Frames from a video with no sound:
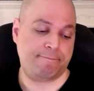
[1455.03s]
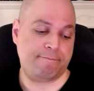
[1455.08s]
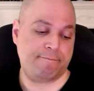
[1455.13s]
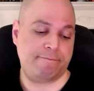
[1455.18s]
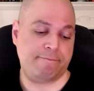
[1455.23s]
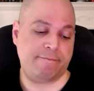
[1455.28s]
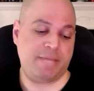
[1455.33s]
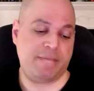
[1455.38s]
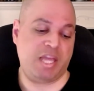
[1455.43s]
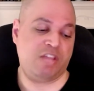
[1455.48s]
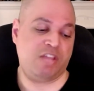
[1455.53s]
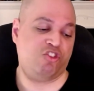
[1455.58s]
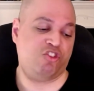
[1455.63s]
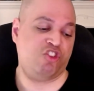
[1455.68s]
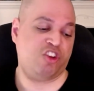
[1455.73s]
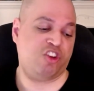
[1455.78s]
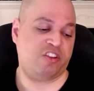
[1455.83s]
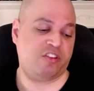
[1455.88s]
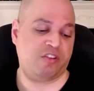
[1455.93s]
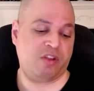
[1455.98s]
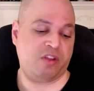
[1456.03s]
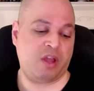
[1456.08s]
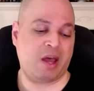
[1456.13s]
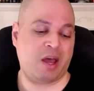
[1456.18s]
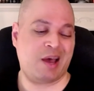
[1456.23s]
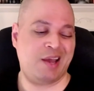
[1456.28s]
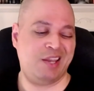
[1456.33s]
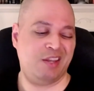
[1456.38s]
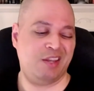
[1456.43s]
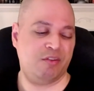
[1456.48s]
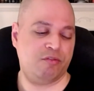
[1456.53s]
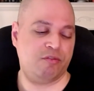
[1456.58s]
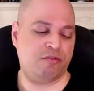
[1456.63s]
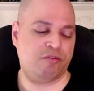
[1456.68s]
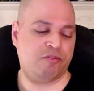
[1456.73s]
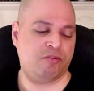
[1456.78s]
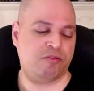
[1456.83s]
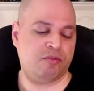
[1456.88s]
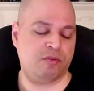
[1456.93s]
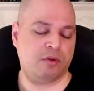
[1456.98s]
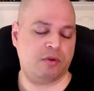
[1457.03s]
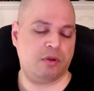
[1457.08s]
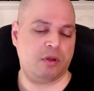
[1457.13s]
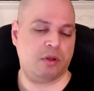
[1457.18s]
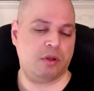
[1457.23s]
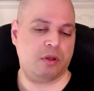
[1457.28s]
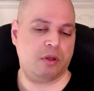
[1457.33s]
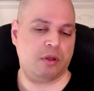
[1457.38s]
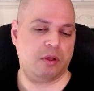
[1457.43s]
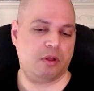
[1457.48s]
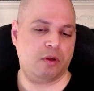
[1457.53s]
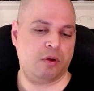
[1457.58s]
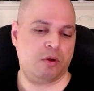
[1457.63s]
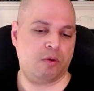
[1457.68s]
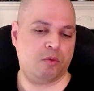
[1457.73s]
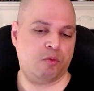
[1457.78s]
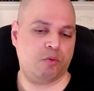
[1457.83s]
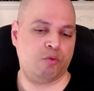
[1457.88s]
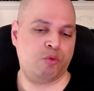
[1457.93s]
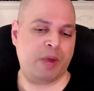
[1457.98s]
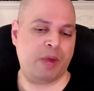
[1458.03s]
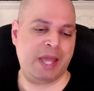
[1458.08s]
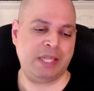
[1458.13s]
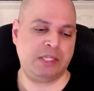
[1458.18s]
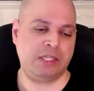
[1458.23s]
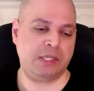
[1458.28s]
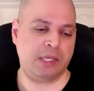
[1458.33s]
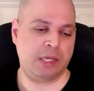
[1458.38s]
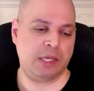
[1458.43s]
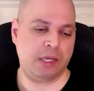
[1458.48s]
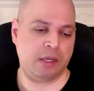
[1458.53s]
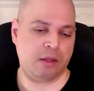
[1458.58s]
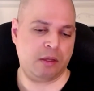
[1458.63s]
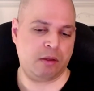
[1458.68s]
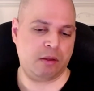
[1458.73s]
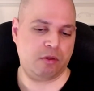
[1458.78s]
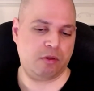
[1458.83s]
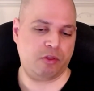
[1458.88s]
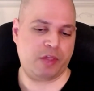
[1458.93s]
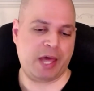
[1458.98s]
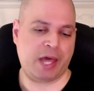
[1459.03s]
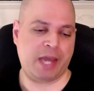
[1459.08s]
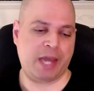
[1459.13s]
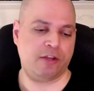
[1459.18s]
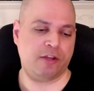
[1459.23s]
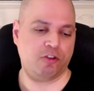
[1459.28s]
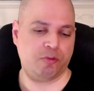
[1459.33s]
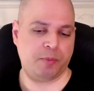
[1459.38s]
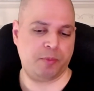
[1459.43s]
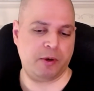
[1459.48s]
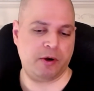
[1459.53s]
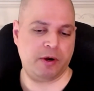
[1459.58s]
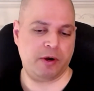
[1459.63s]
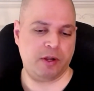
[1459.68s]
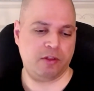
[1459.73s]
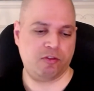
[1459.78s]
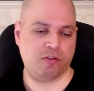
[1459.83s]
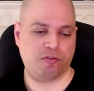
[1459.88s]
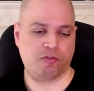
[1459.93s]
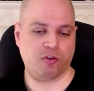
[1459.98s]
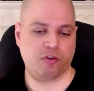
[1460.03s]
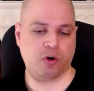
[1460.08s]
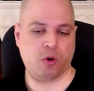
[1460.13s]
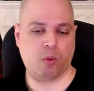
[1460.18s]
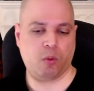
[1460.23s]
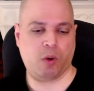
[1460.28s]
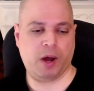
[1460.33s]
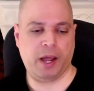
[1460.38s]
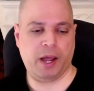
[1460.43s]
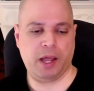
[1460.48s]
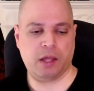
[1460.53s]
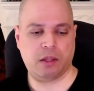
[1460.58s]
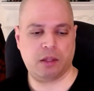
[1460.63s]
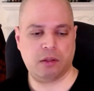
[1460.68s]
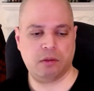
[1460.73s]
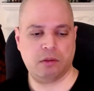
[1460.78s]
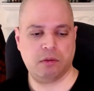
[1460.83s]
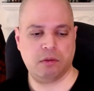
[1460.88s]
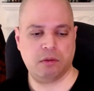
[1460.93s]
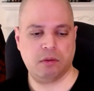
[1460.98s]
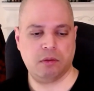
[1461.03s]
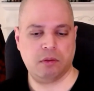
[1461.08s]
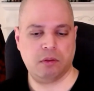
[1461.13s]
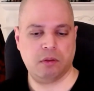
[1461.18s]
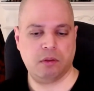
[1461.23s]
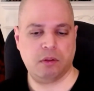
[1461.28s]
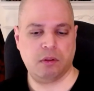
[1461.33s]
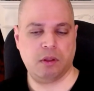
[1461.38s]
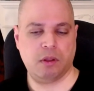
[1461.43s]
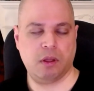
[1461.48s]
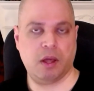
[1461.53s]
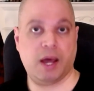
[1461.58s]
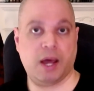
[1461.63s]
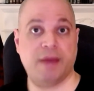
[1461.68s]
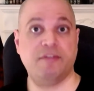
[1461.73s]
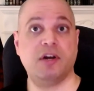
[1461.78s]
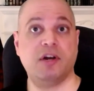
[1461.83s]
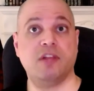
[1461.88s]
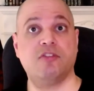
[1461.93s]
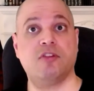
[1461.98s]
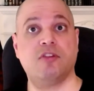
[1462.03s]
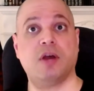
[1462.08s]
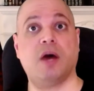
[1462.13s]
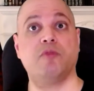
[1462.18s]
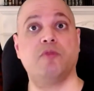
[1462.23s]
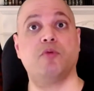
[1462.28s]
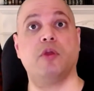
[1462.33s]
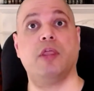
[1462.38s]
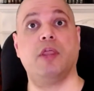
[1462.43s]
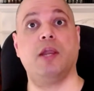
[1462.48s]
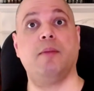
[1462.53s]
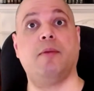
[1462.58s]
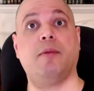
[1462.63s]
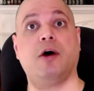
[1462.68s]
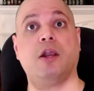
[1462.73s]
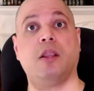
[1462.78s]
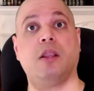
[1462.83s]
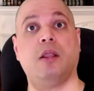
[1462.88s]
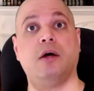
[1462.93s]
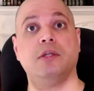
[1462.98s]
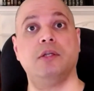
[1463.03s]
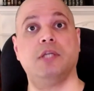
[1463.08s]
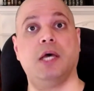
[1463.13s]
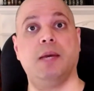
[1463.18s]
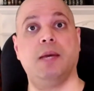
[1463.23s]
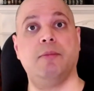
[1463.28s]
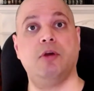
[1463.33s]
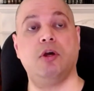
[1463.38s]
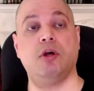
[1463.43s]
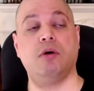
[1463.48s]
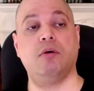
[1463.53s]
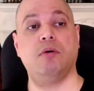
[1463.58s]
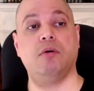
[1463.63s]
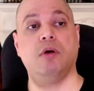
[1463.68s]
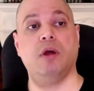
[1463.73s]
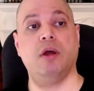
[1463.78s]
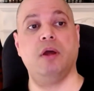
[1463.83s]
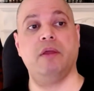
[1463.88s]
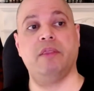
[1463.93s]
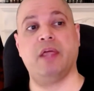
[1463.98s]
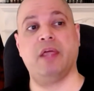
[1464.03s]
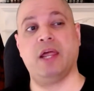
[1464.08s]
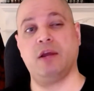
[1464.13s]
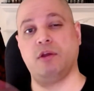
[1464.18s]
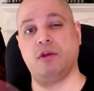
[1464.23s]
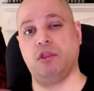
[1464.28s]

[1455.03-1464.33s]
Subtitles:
is just kind of renting that experience for a while. I've got software that I bought a long time ago that I could